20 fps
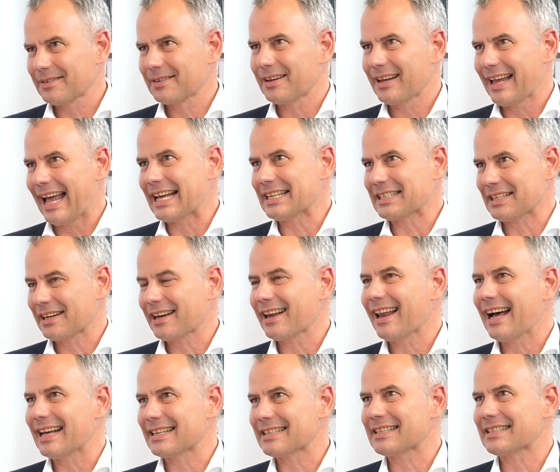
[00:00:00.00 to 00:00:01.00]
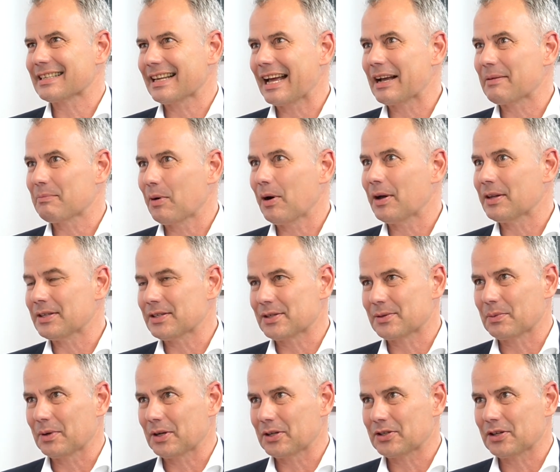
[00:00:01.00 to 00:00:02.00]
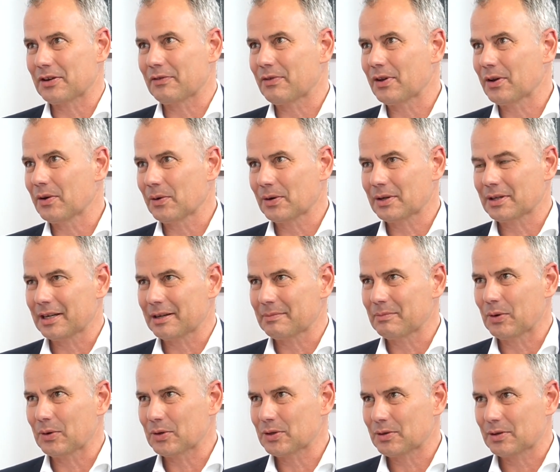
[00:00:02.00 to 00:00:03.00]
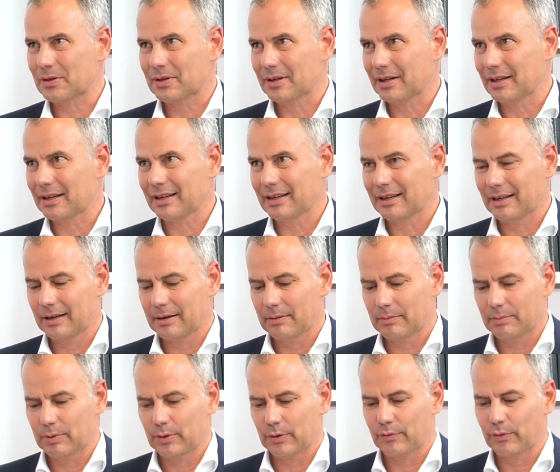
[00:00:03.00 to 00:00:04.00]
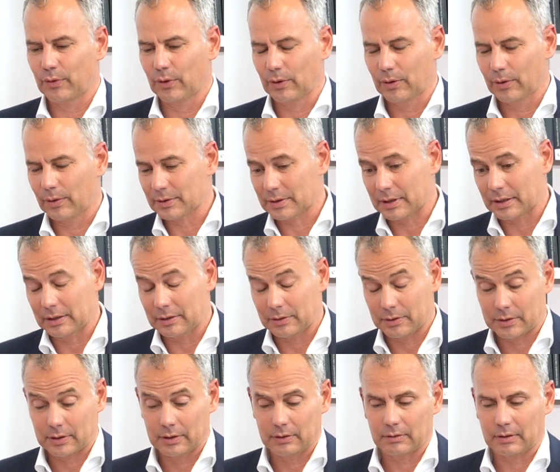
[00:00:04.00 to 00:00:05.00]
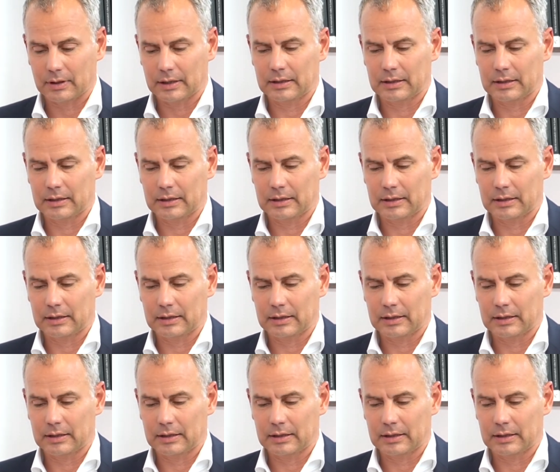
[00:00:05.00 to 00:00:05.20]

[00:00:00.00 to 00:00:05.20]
asset classes like bonds, which if you looked at most uh, portfolios, and you still look in